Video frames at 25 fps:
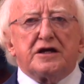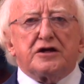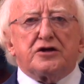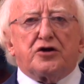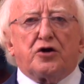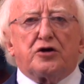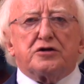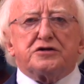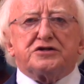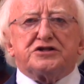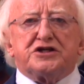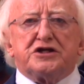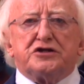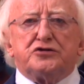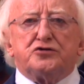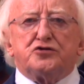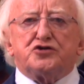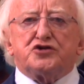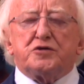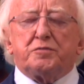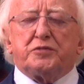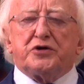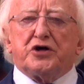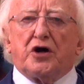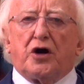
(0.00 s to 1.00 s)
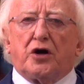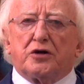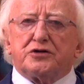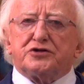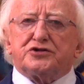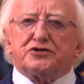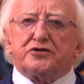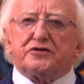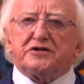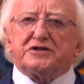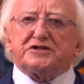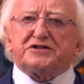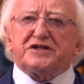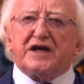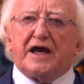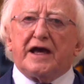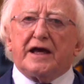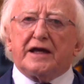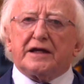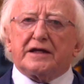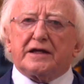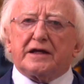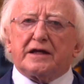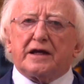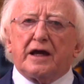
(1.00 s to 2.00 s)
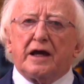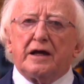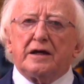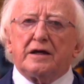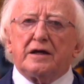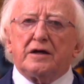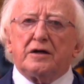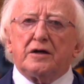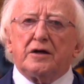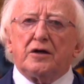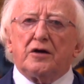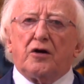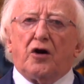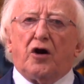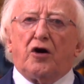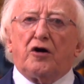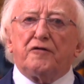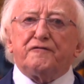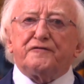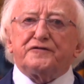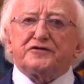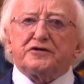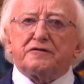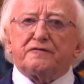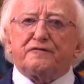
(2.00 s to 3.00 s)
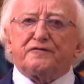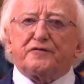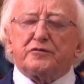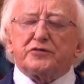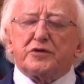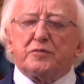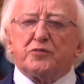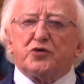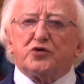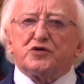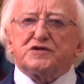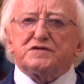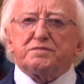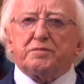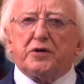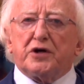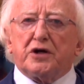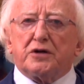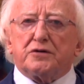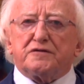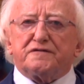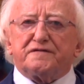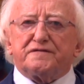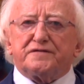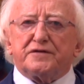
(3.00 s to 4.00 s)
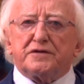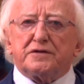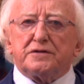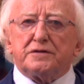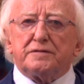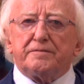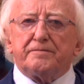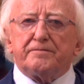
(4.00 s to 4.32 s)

continue to be under attack, often from the most powerful.